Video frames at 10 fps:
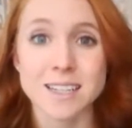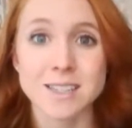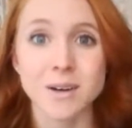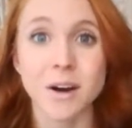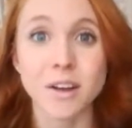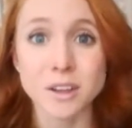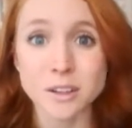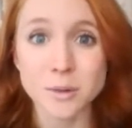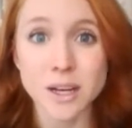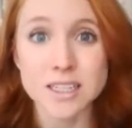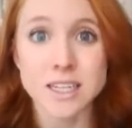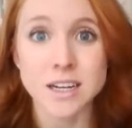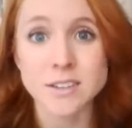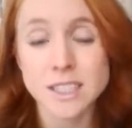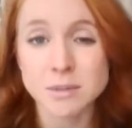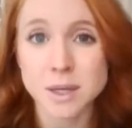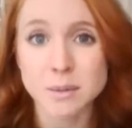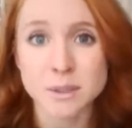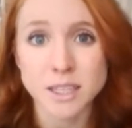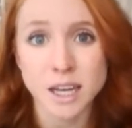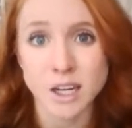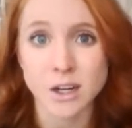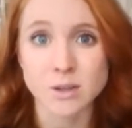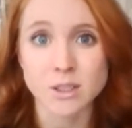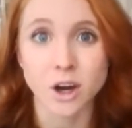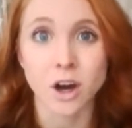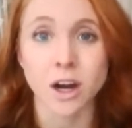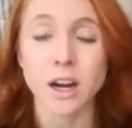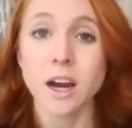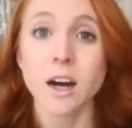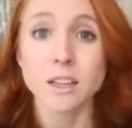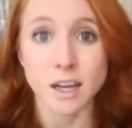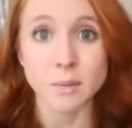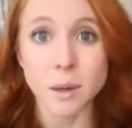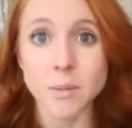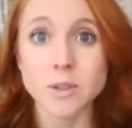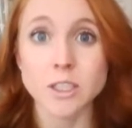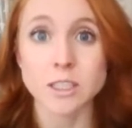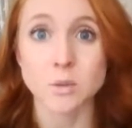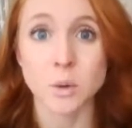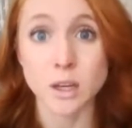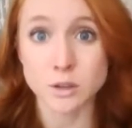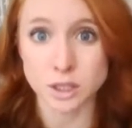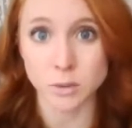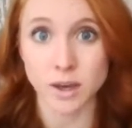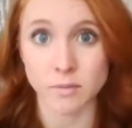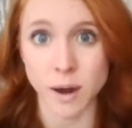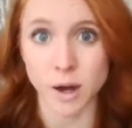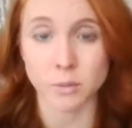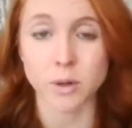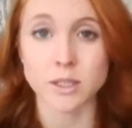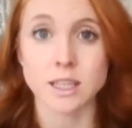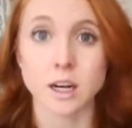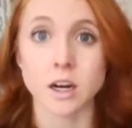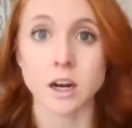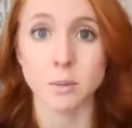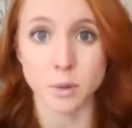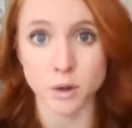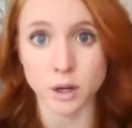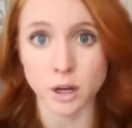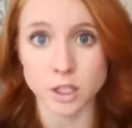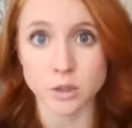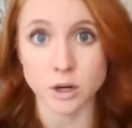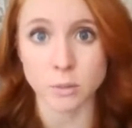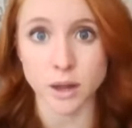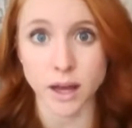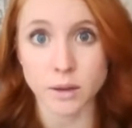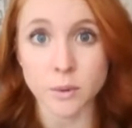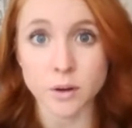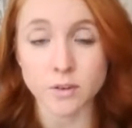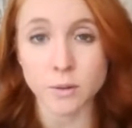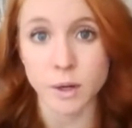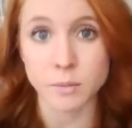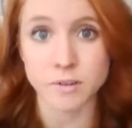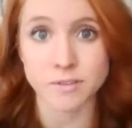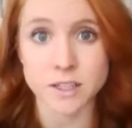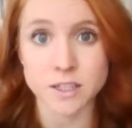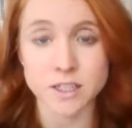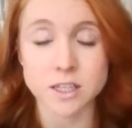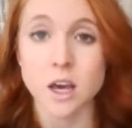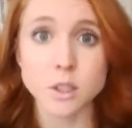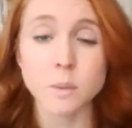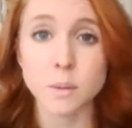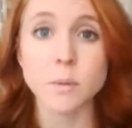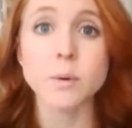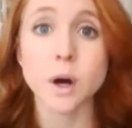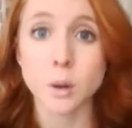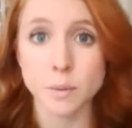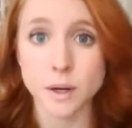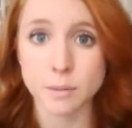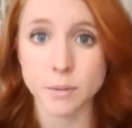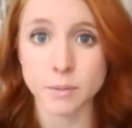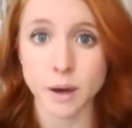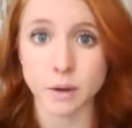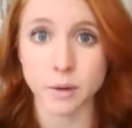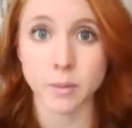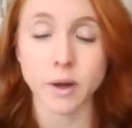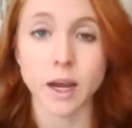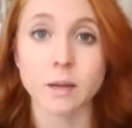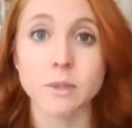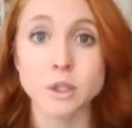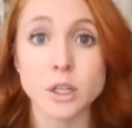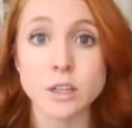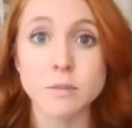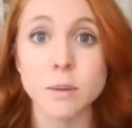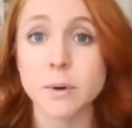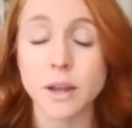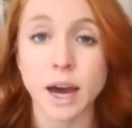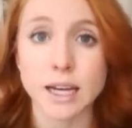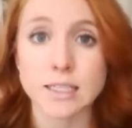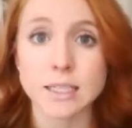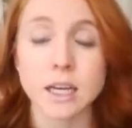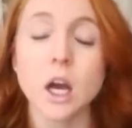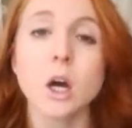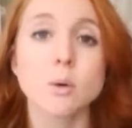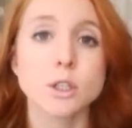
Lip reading: So other ways that I've seen people take notes are, a lot of people just, we have PowerPoints that are uploaded onto our Blackboard from our professors. People will open up the PowerPoint, and the majority of people that I see will